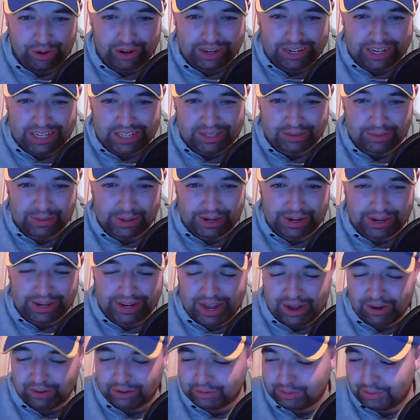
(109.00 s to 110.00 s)
of these winning
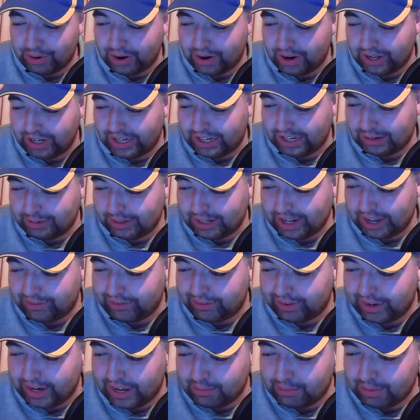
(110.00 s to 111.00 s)
now tomorrow, it'll
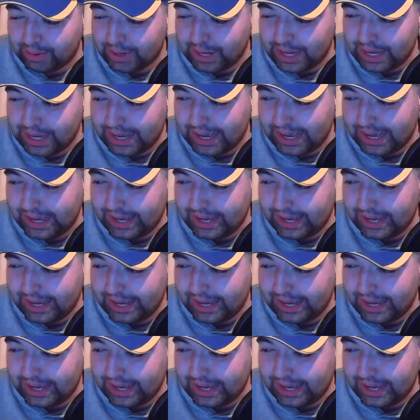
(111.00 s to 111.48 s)
definitely be